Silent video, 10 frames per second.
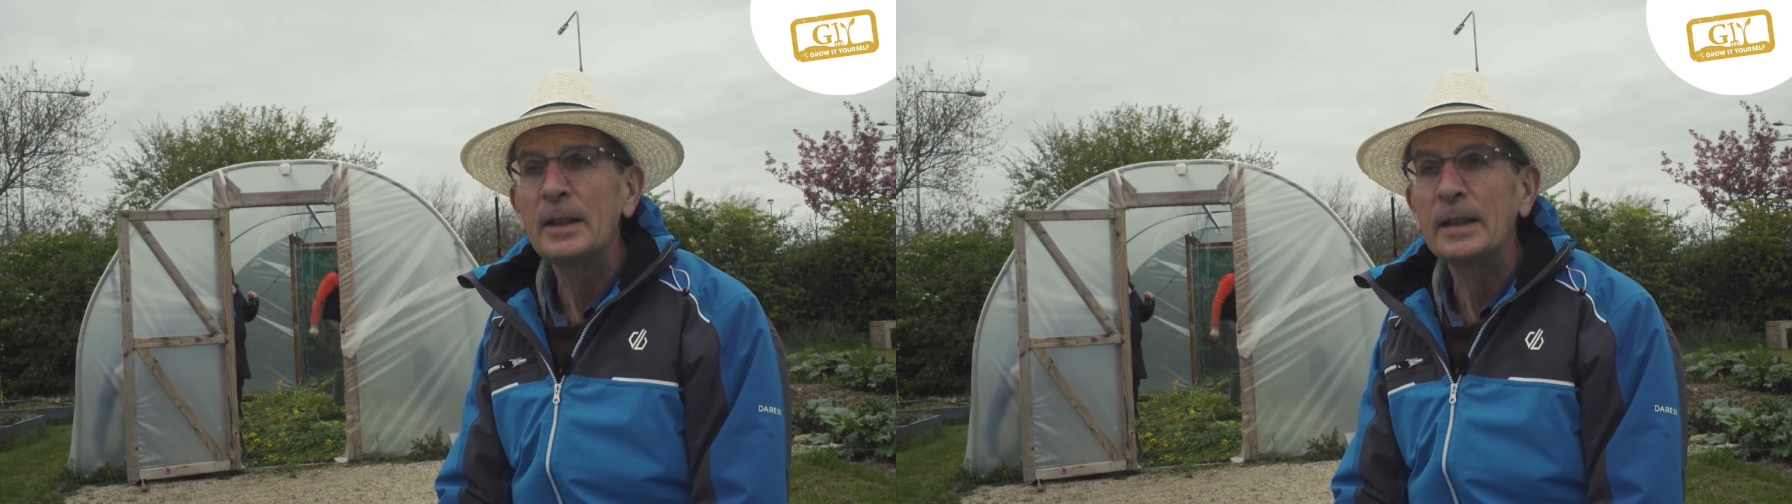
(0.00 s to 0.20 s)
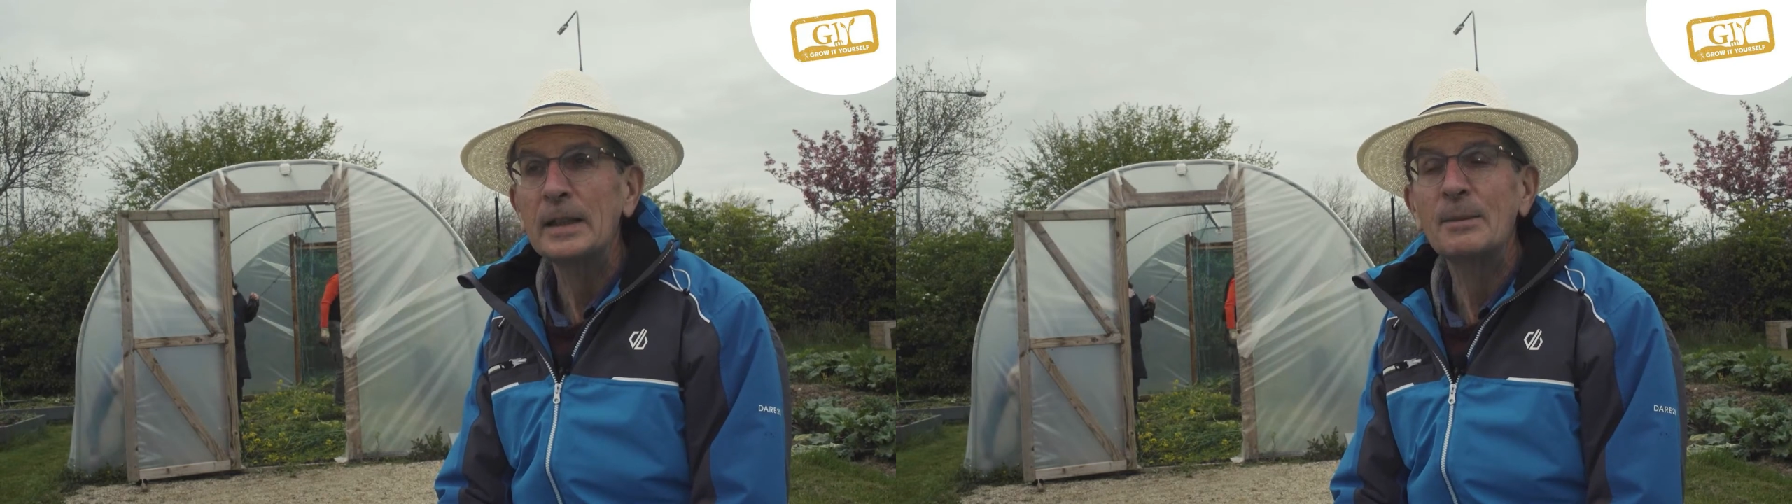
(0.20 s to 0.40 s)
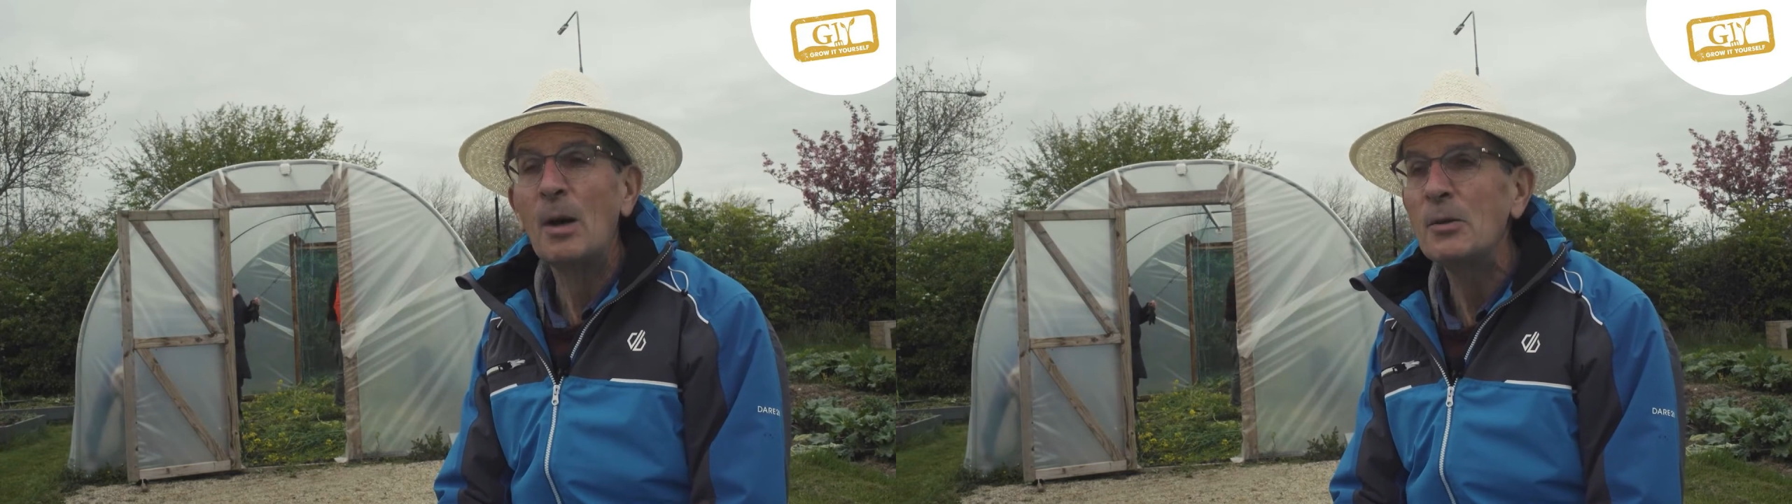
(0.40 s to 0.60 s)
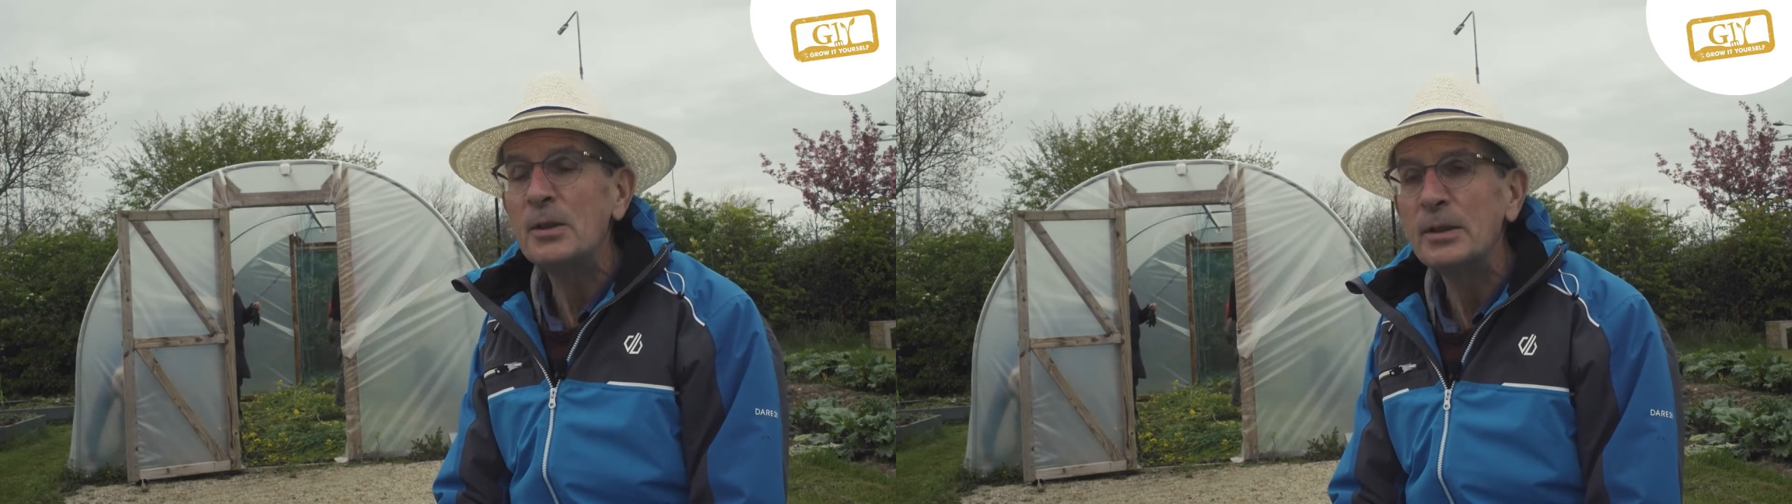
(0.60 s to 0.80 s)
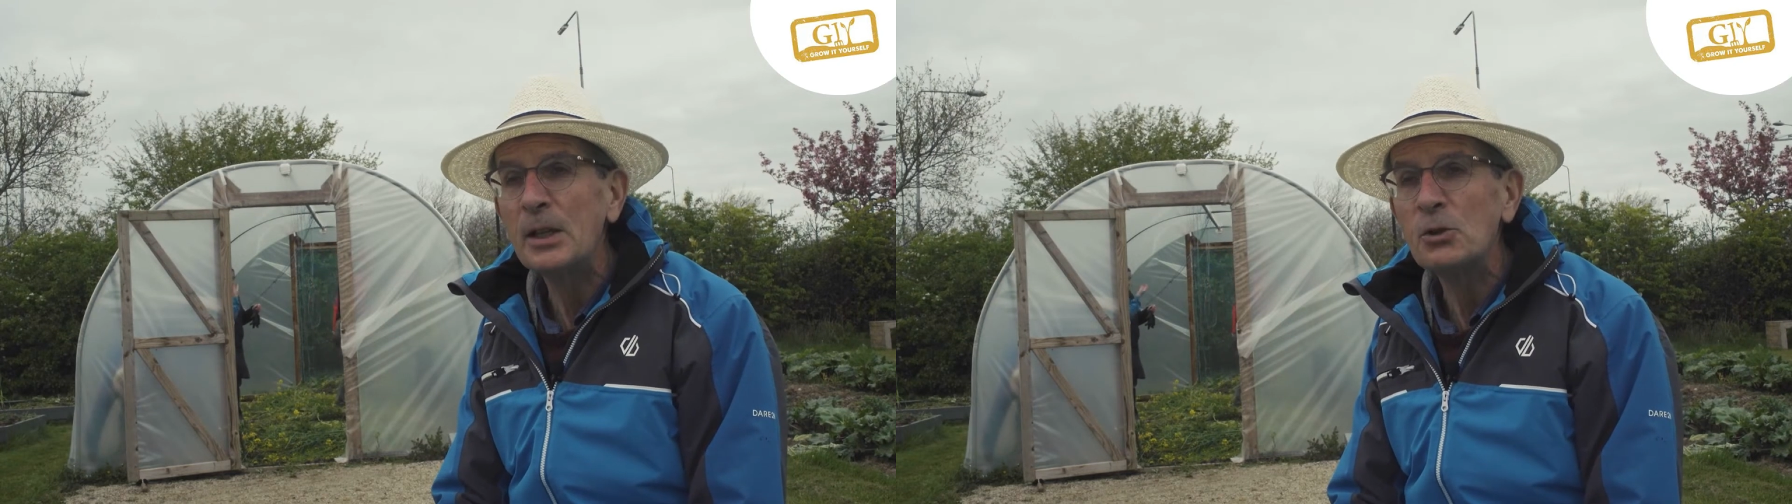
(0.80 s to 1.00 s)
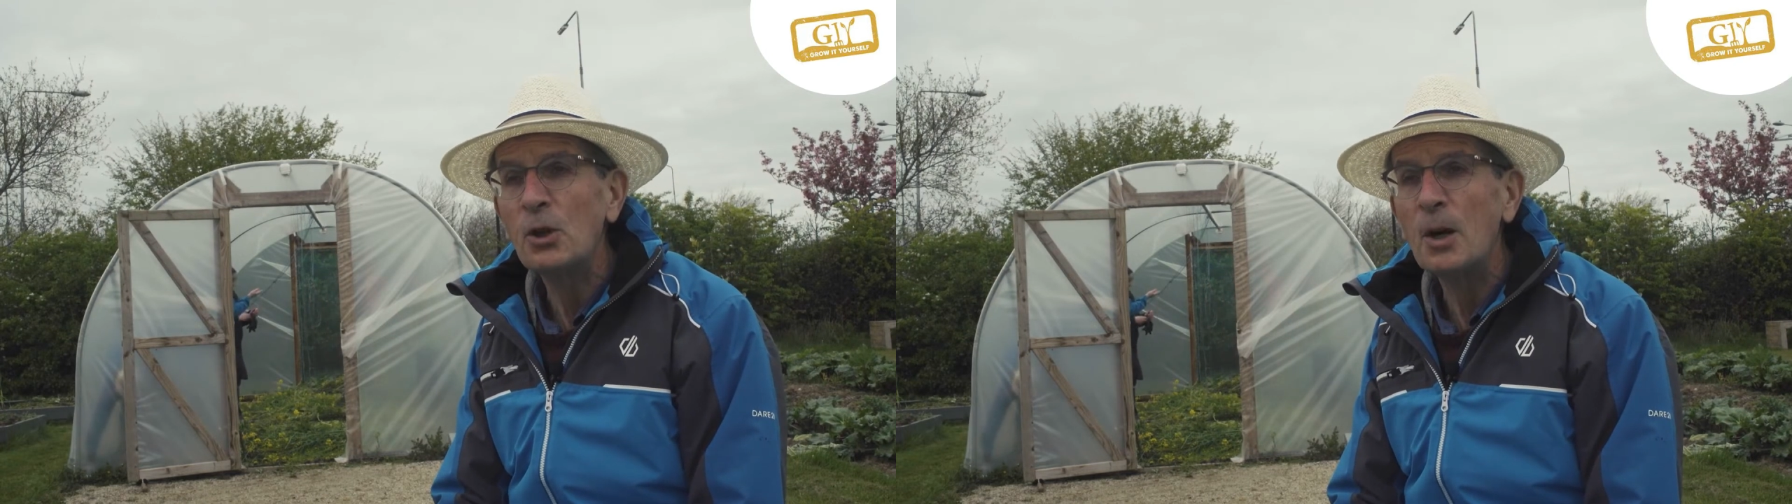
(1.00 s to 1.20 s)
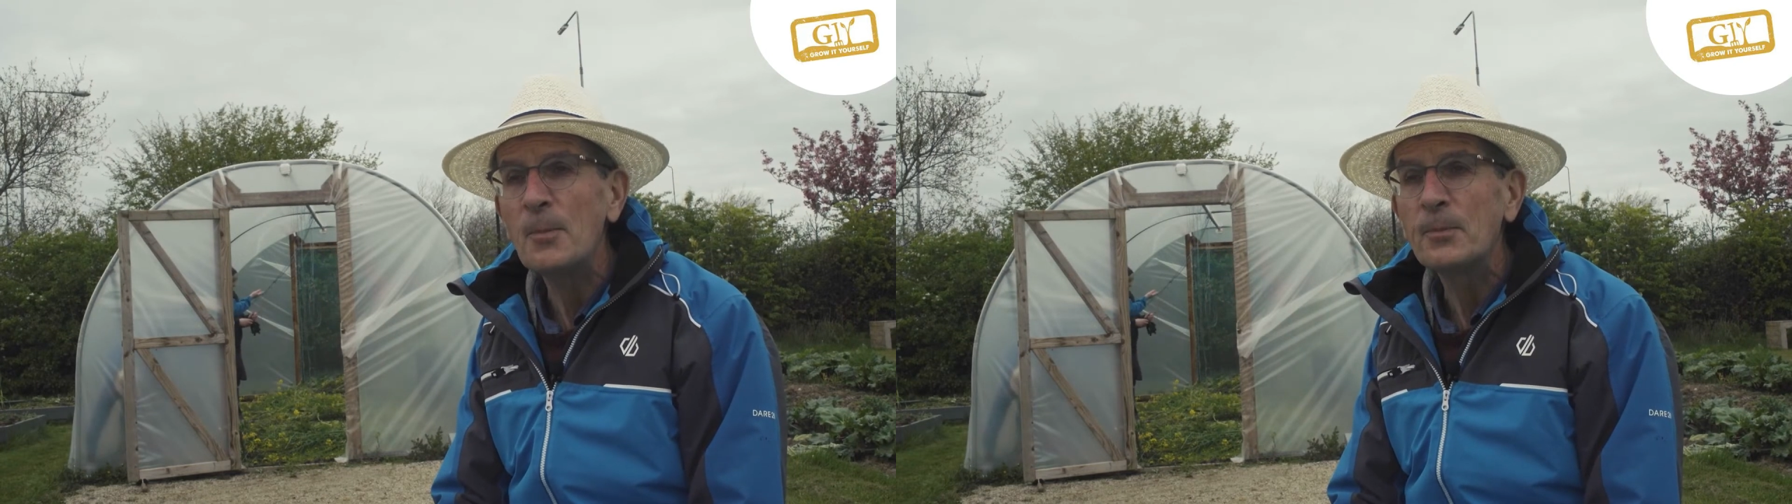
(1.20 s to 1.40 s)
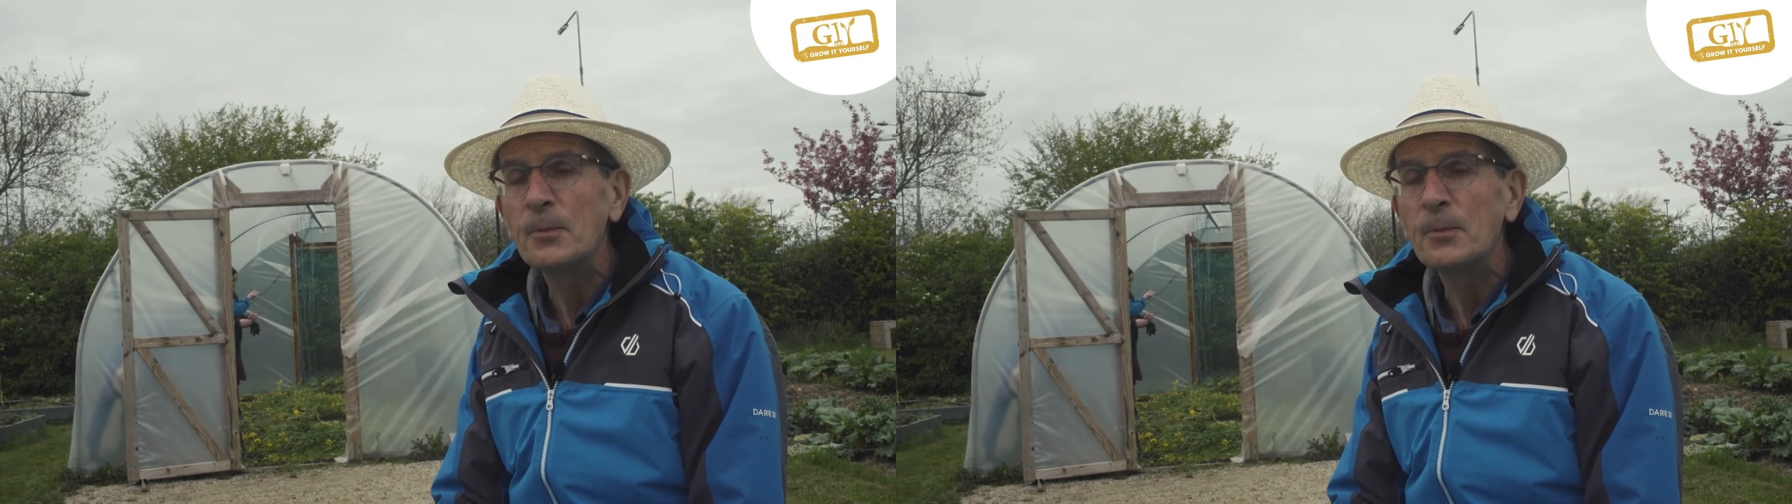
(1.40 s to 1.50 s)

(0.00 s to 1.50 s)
gets them out in nature.